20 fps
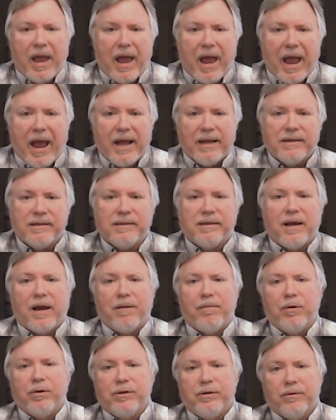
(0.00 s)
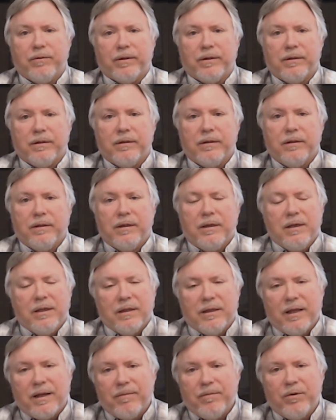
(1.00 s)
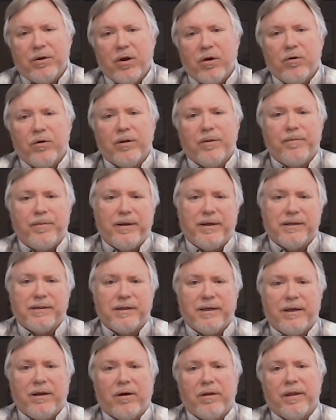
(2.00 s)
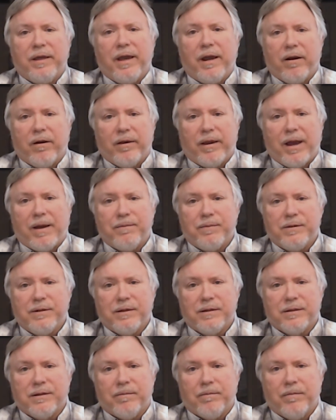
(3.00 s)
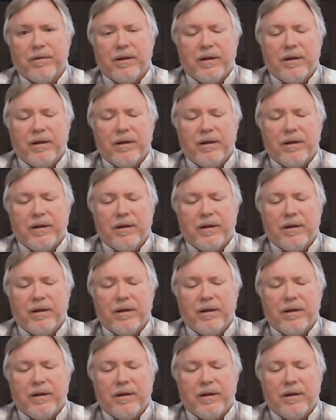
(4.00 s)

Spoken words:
Add cyber to it. Let them go to the PC on the air gap system.